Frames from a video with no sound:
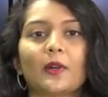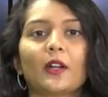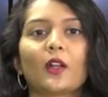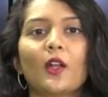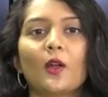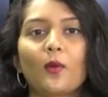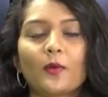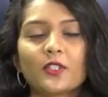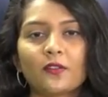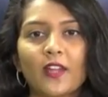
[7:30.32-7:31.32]
but what
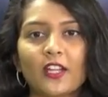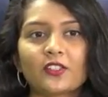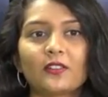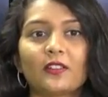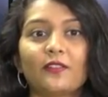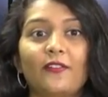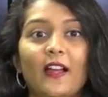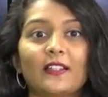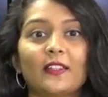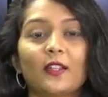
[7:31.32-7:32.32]
was your reaction to the
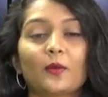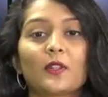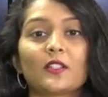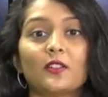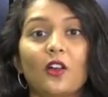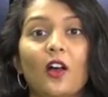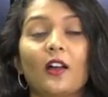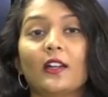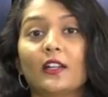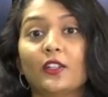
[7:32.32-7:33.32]
fact that there was not
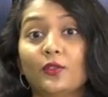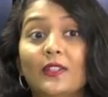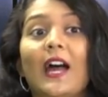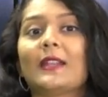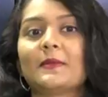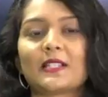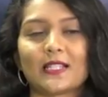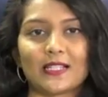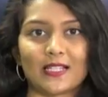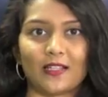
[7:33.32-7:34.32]
uh, unanimous
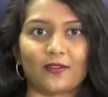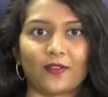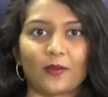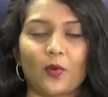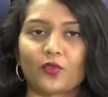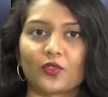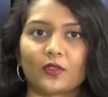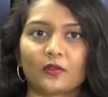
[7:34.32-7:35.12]
consent for the motion?